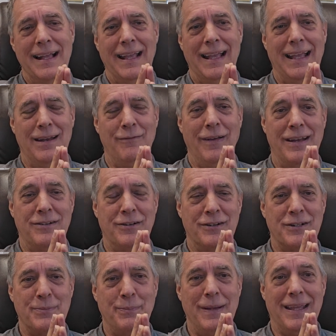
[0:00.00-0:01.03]

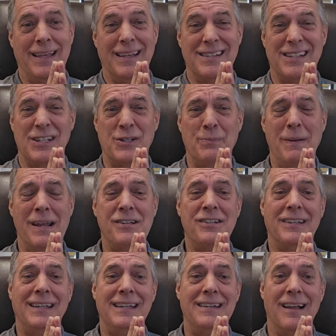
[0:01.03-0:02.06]
inventors, because
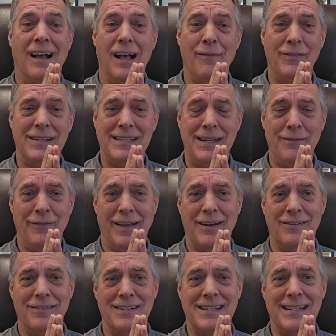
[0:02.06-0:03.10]
especially novice
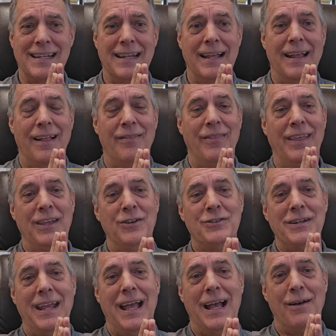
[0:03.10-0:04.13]
inventors, they
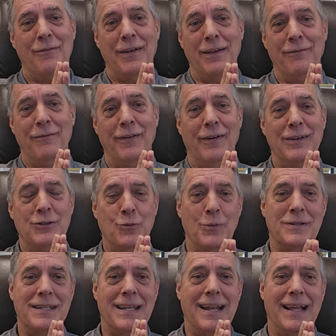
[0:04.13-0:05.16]
usually have a very
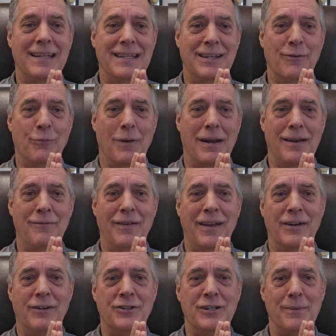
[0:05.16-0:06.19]
twisted idea of what
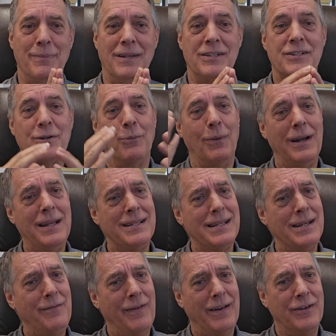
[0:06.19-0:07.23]
inventorship is. So, what is
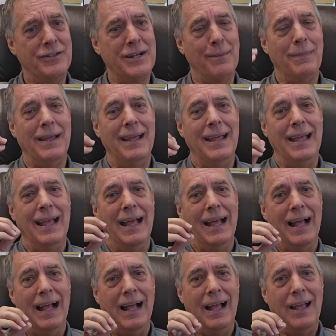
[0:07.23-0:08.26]
inventorship?
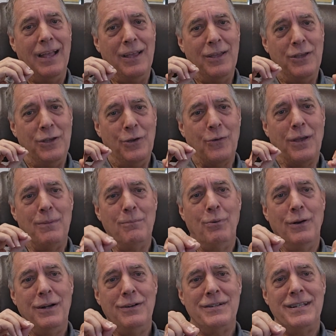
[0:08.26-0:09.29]
You can
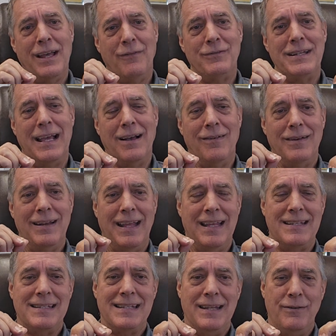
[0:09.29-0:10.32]
put yourself down
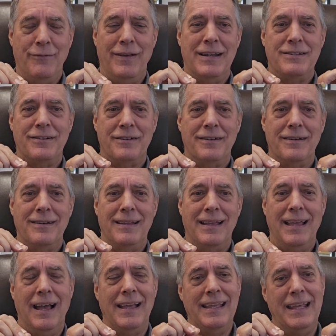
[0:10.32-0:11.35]
as the inventor
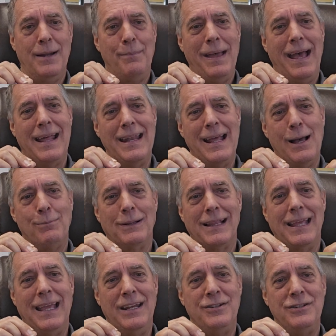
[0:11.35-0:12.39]
in a patent
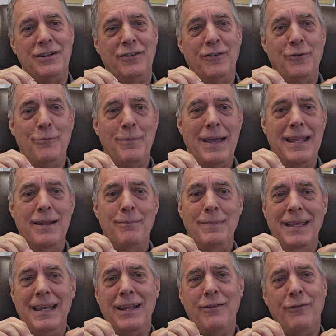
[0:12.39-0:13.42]
application if you've made a
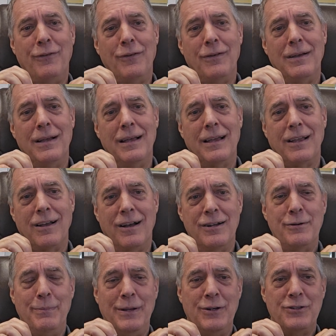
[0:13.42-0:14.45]
meaningful
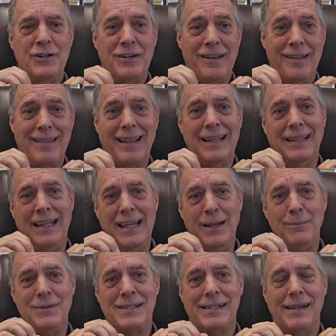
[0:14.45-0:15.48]
contribution to the
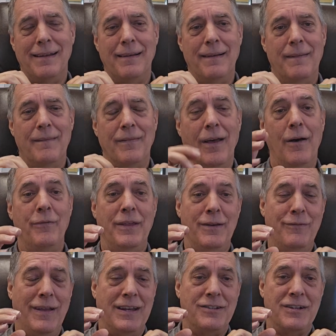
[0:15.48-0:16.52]
claims of the
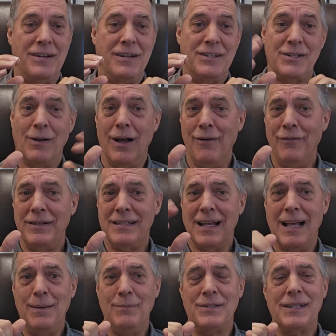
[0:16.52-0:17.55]
invention. So,
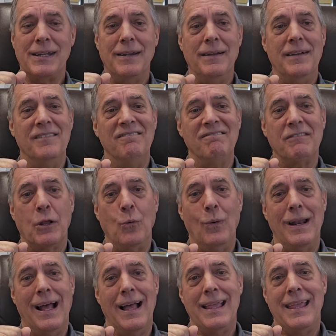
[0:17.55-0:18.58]
oftentimes,
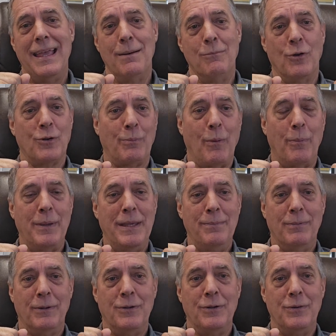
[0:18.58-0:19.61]
when I get multiple
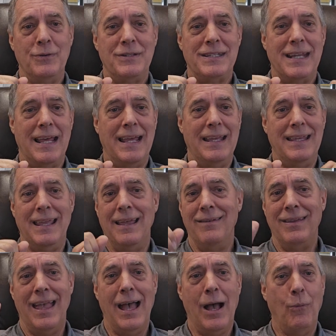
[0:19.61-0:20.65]
people who say,
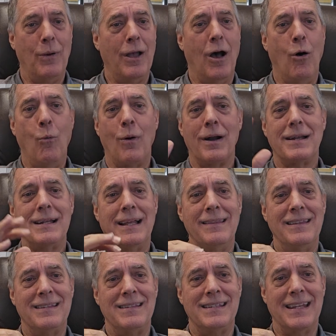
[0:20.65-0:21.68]
yeah, we all worked on
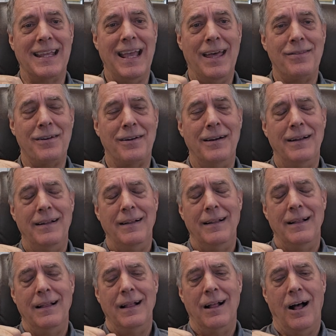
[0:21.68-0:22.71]
this together,
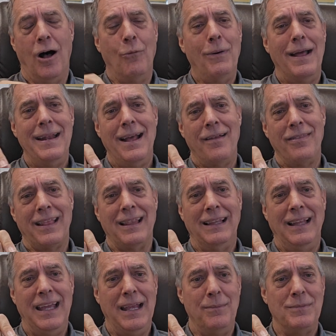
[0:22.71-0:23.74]
I'll write out the
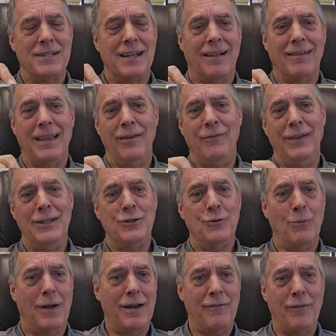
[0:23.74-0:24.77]
claims and I'll give each
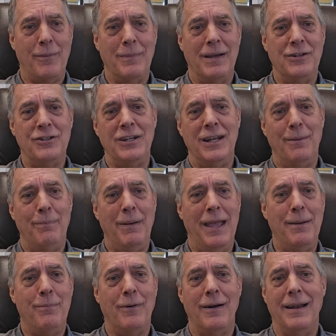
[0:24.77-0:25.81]
one of them a sheet of
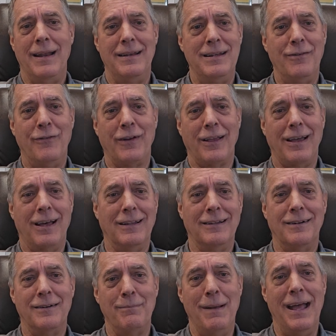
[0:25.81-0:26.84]
paper and a different
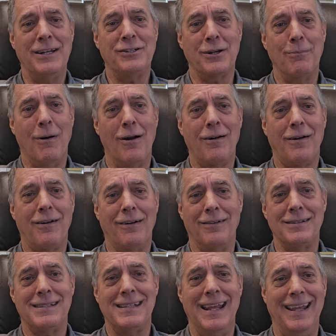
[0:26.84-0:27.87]
colored magic marker. And
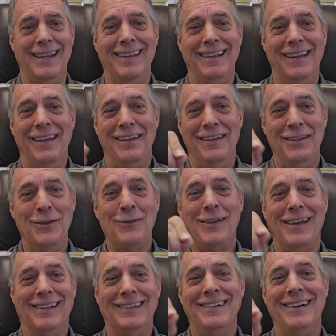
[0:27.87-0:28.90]
I'll say, you
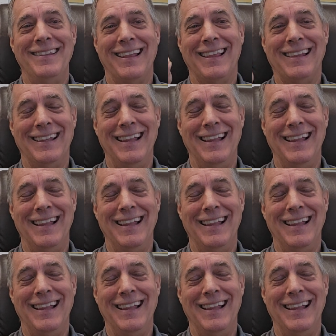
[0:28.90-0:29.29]
color in the